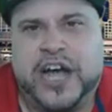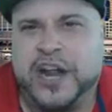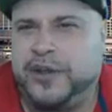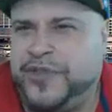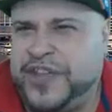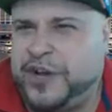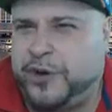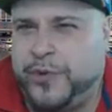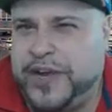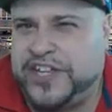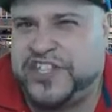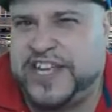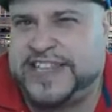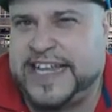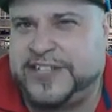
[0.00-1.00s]
I don't think
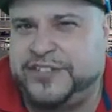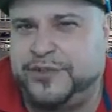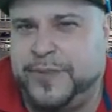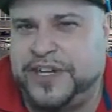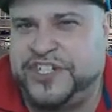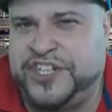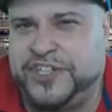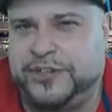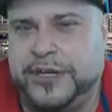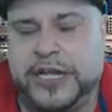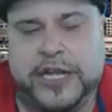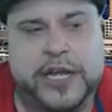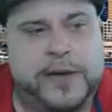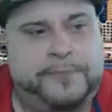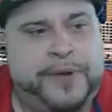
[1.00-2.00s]
Korea's like that too much either.
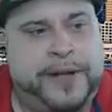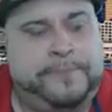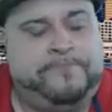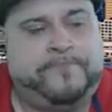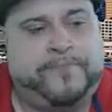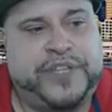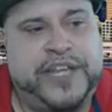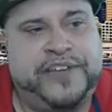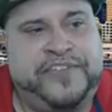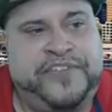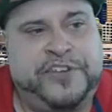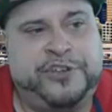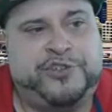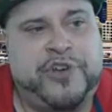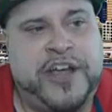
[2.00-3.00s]
But
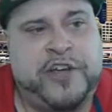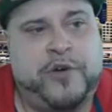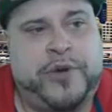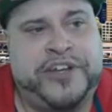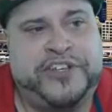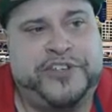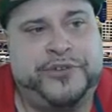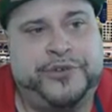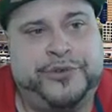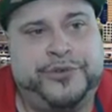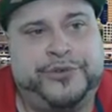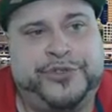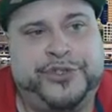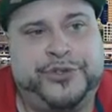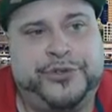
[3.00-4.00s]
if you try going
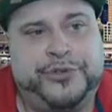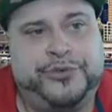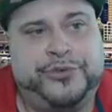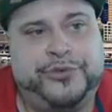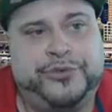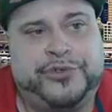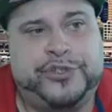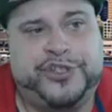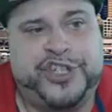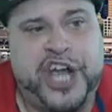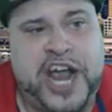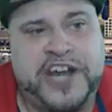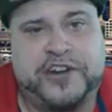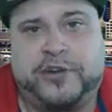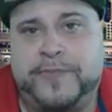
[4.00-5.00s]
to
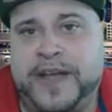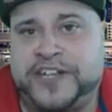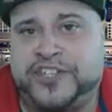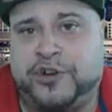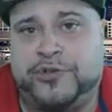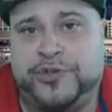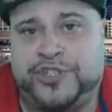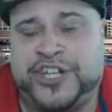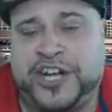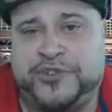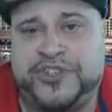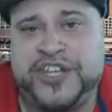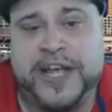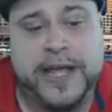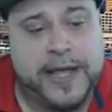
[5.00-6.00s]
China or Mexico, those
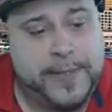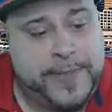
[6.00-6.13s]
countries,